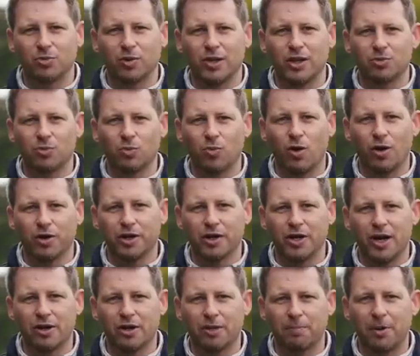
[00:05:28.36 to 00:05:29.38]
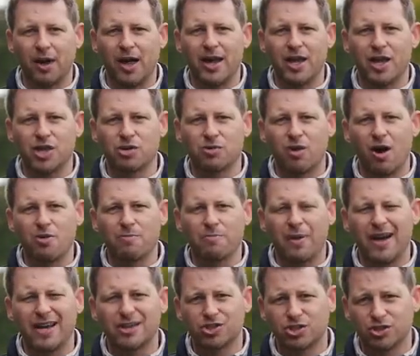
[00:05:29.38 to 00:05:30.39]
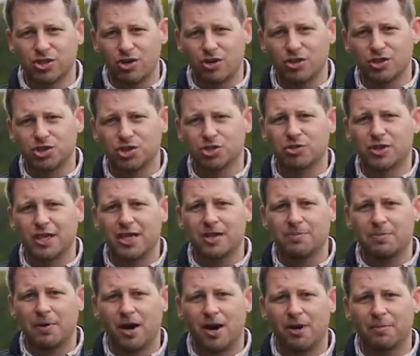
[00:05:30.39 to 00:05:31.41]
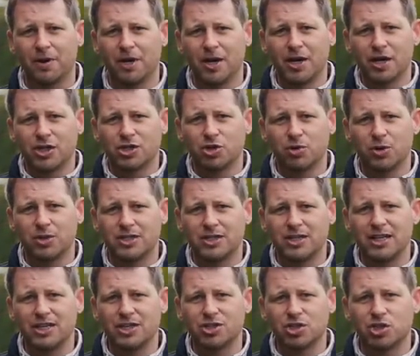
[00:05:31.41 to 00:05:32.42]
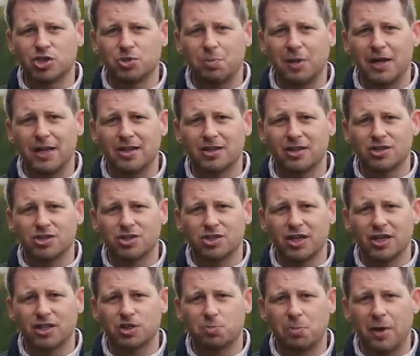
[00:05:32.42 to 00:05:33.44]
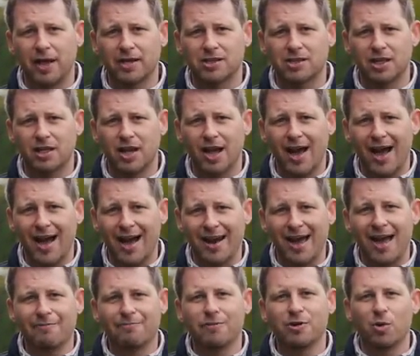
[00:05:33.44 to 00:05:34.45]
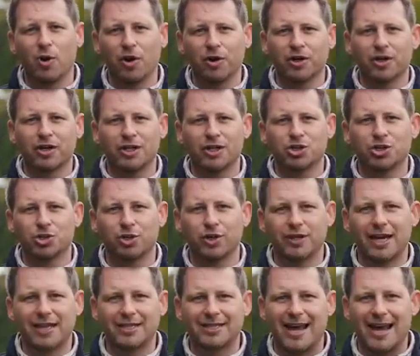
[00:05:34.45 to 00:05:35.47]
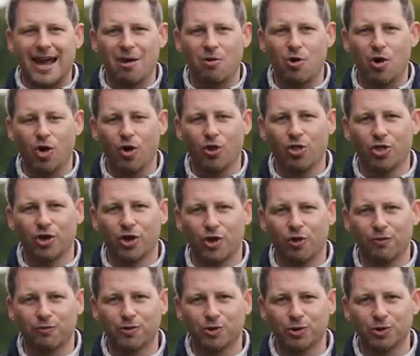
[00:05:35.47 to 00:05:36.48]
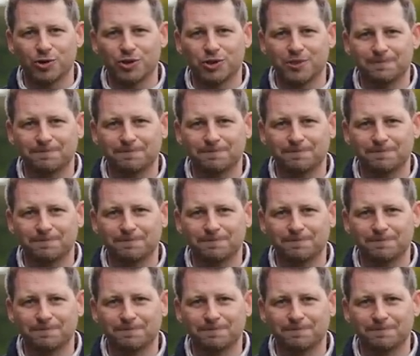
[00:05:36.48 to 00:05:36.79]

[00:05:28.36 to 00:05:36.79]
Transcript: with one another. Play at your own pace as long as you keep up to a decent speed that's expected, and everyone can enjoy their day out on the golf course.